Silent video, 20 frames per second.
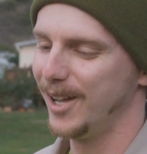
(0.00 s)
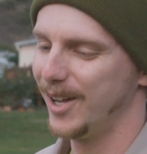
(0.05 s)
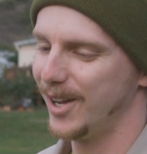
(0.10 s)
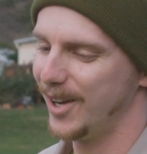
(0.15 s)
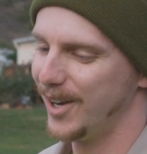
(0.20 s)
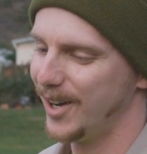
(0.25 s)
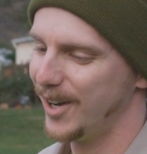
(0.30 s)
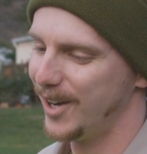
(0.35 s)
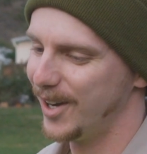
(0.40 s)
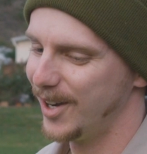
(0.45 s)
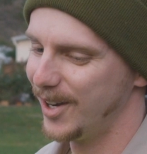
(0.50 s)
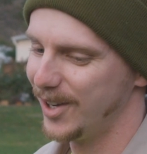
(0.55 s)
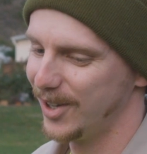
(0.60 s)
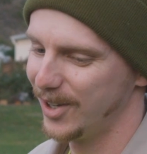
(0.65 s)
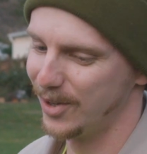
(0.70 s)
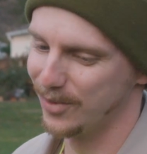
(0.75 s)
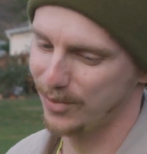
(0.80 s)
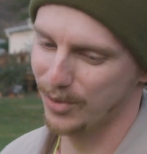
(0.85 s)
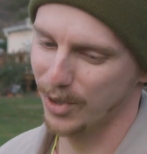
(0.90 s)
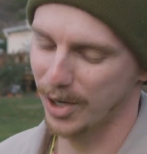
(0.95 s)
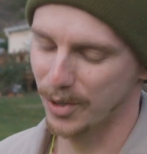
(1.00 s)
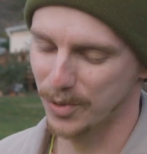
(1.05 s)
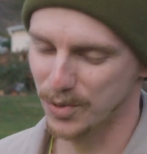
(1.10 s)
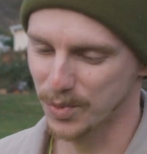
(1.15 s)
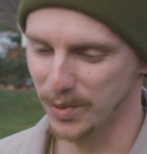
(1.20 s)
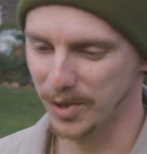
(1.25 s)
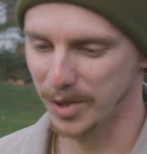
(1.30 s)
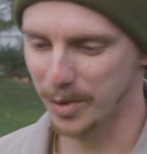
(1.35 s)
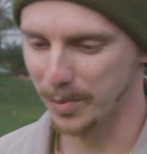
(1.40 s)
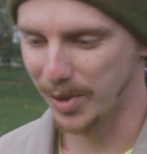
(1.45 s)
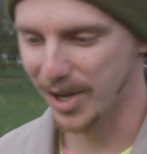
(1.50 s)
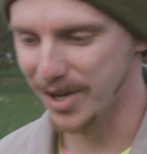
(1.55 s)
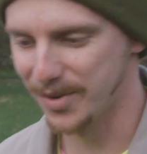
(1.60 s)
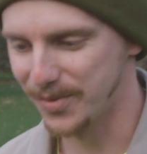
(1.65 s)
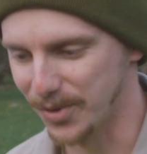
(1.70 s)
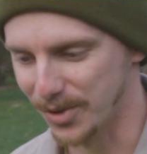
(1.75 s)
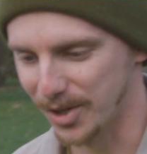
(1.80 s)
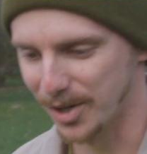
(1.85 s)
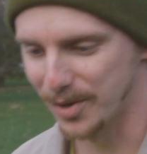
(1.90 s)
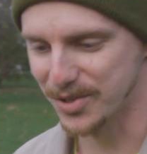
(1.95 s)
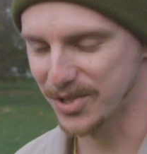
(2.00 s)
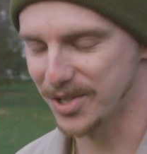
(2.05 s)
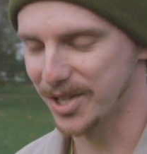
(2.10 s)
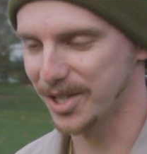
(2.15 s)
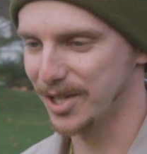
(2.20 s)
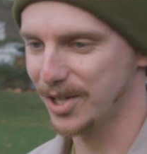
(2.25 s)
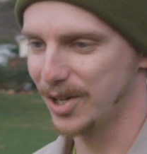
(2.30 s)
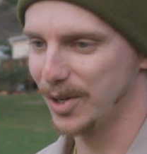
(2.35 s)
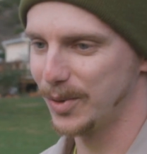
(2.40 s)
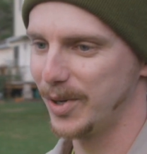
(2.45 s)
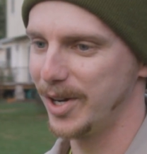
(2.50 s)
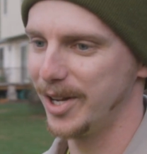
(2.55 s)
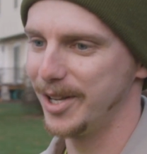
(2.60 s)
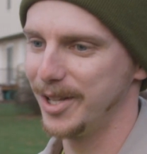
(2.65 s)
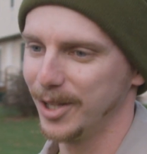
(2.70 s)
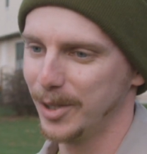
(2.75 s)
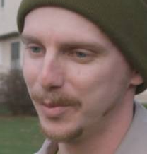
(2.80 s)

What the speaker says: of what I was willing to pay for it, and I was like, you know what,